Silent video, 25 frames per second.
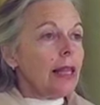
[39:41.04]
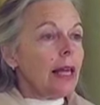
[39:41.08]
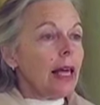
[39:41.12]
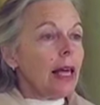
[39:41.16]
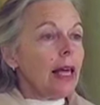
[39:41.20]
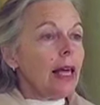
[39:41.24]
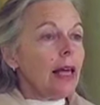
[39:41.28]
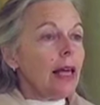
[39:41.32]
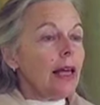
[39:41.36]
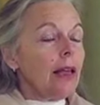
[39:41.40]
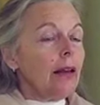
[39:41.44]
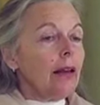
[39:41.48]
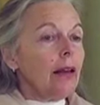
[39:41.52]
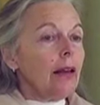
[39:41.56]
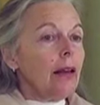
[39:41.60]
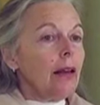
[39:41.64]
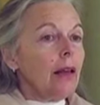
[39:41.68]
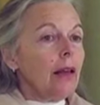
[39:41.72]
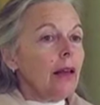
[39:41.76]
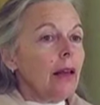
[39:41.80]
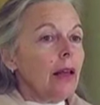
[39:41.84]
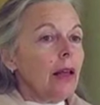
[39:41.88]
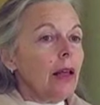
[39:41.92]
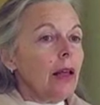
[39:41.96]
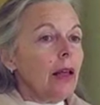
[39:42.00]
that
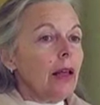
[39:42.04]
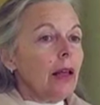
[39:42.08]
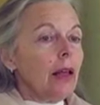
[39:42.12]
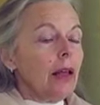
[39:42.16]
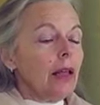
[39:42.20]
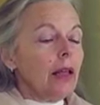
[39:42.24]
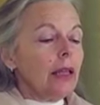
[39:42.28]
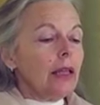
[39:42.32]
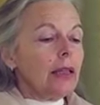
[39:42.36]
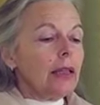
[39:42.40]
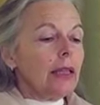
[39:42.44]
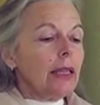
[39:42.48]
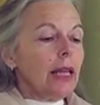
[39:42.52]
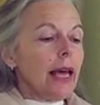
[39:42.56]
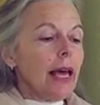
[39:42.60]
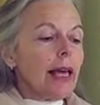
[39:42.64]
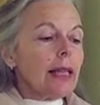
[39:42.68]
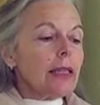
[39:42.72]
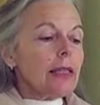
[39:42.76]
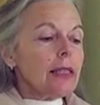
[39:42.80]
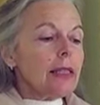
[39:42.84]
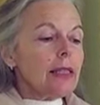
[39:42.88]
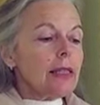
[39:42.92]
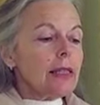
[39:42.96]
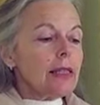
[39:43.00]

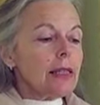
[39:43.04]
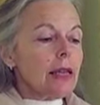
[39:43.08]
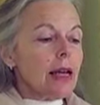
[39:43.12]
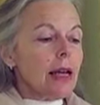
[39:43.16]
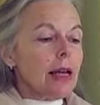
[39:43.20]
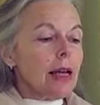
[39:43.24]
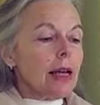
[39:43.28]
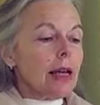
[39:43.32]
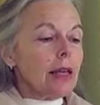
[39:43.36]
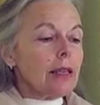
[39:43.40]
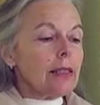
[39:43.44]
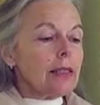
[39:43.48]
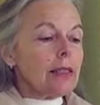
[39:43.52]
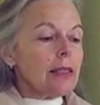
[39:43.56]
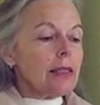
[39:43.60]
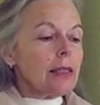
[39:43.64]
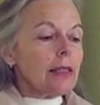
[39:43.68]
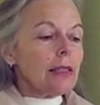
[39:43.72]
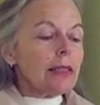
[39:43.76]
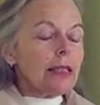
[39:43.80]
lets us